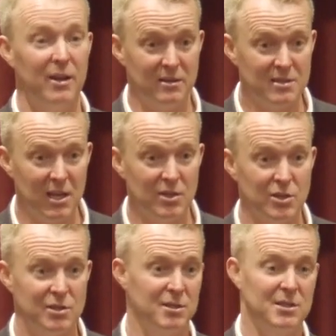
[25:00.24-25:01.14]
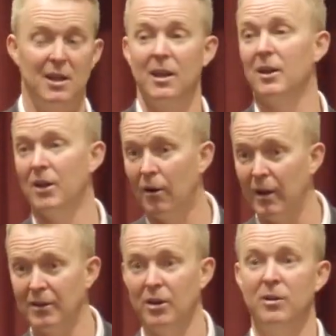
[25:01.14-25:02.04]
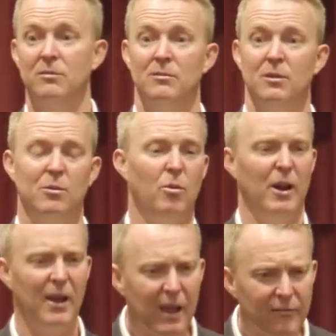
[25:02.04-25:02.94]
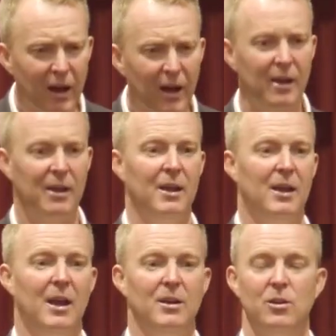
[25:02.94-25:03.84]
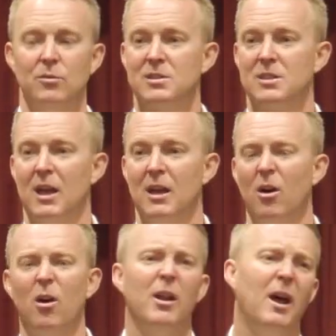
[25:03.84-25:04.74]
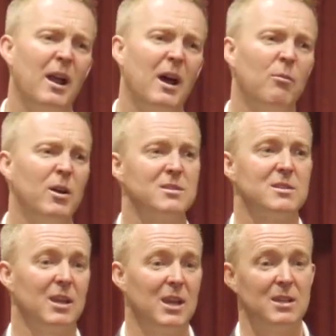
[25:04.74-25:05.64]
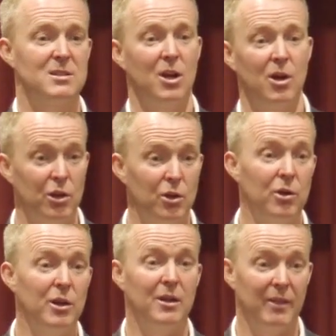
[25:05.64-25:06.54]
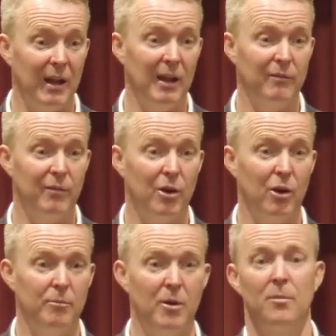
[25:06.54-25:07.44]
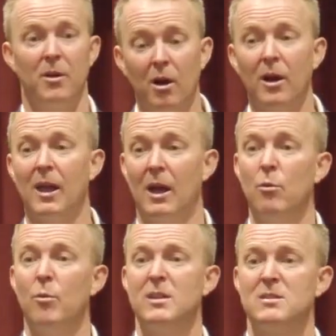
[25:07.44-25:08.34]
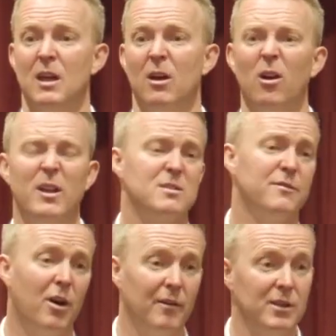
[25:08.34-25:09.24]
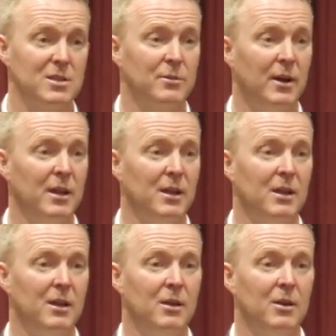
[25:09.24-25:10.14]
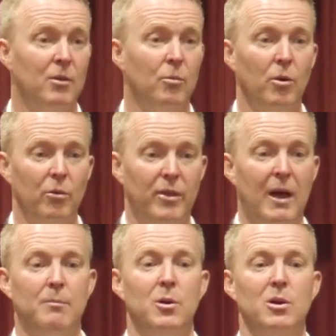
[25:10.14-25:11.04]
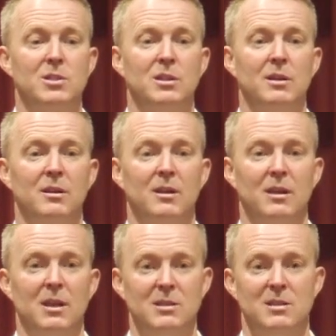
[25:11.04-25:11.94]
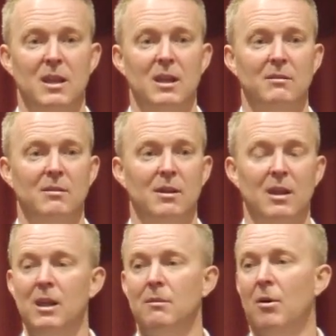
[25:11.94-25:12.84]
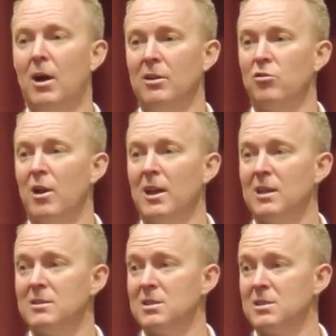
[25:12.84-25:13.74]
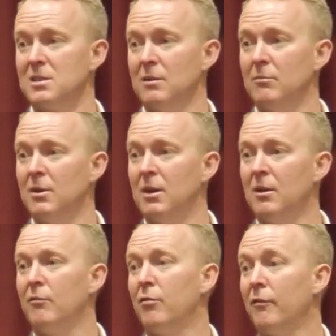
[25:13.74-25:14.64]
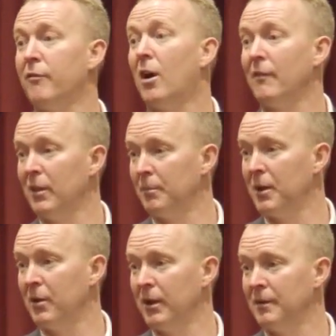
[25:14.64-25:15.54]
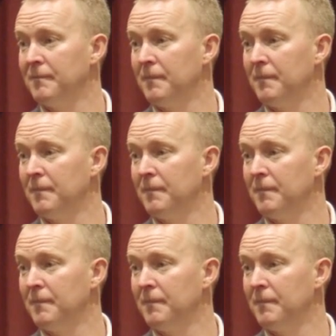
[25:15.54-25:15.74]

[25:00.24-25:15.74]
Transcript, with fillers: any intentions of selling it? No, I don't. Whatever. And you would say, oh, no, no, once the kids go to uni and they leave home, and I'll be, oh, okay, well, when's that? Oh, that's five years away. Well, that person is then in my tracking system for a five-year period.